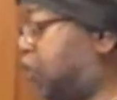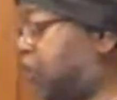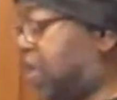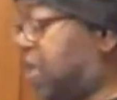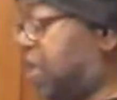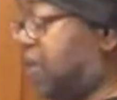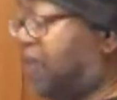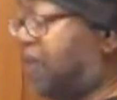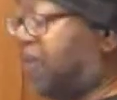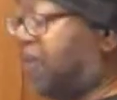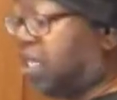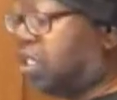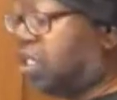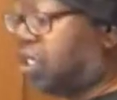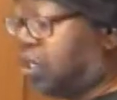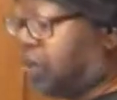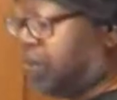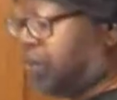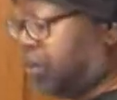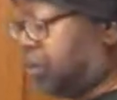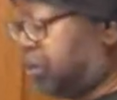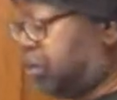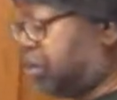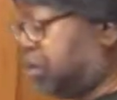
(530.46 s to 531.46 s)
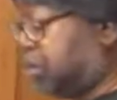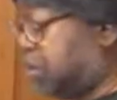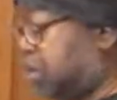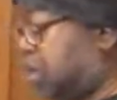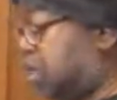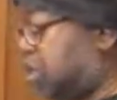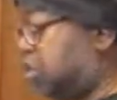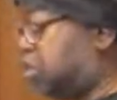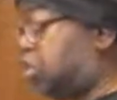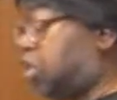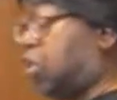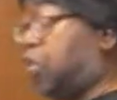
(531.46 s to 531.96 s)
the green vegetables
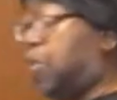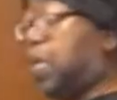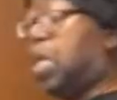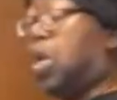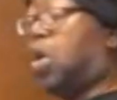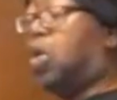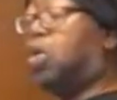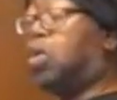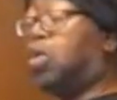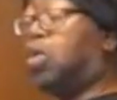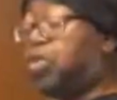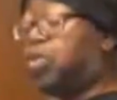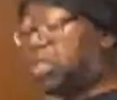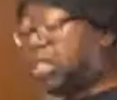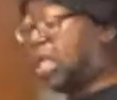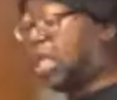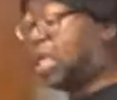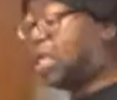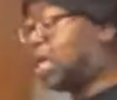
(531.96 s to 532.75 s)
so we don't lose